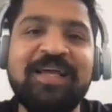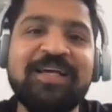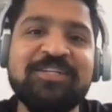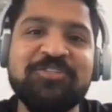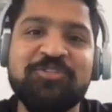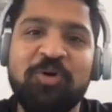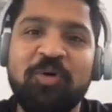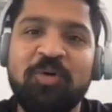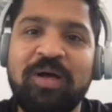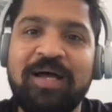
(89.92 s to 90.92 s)

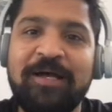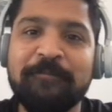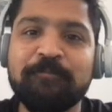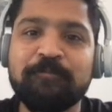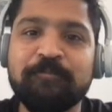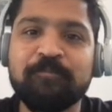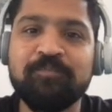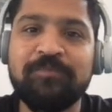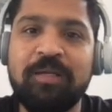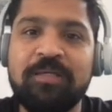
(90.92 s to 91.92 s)
so um,
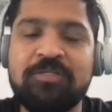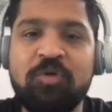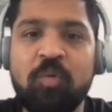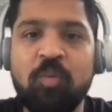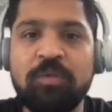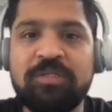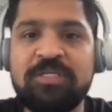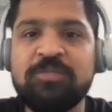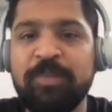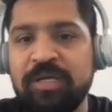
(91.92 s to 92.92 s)
so
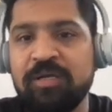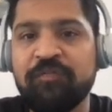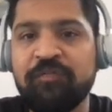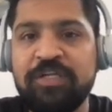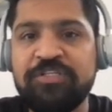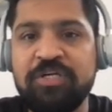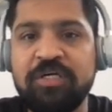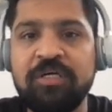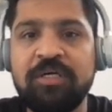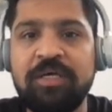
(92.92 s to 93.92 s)
this particular
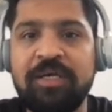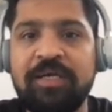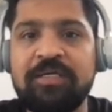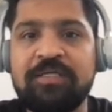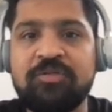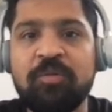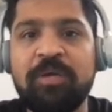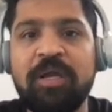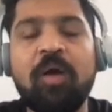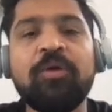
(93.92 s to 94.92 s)
feature is going to
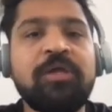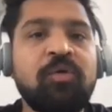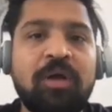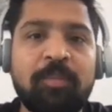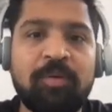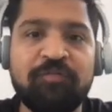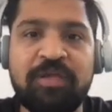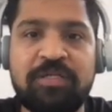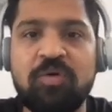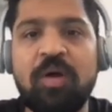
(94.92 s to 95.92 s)
be allowing you a couple of
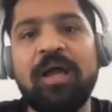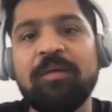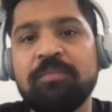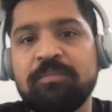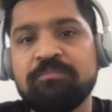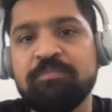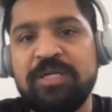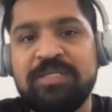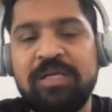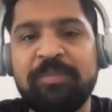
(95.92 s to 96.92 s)
things so i'm
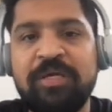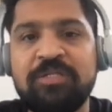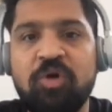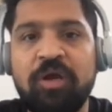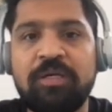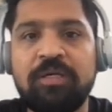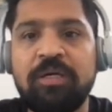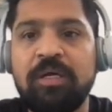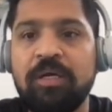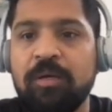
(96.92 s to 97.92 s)
basically being joined
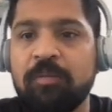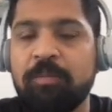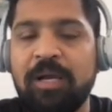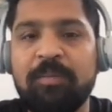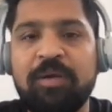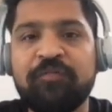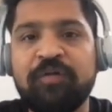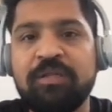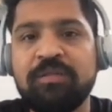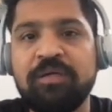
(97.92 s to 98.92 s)
by my
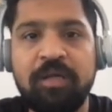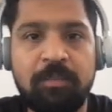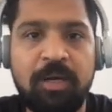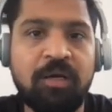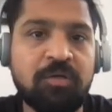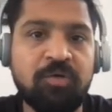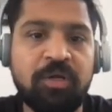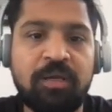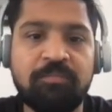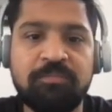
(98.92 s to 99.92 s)
friend the real monk
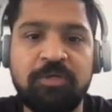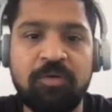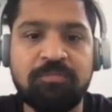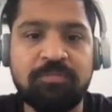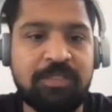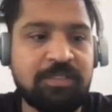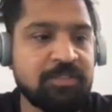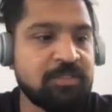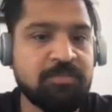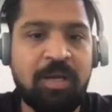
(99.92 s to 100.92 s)
today you know
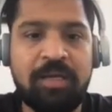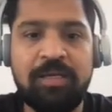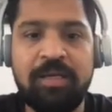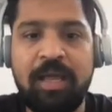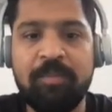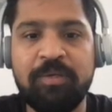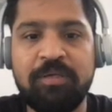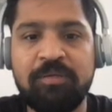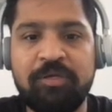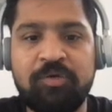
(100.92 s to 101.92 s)
he's smiling
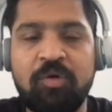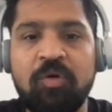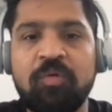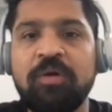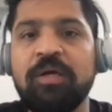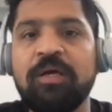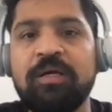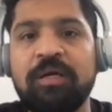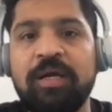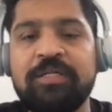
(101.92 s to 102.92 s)
happy there you go
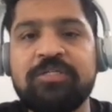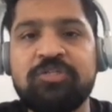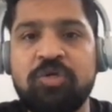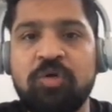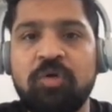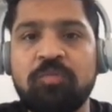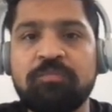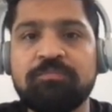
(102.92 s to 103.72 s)
right so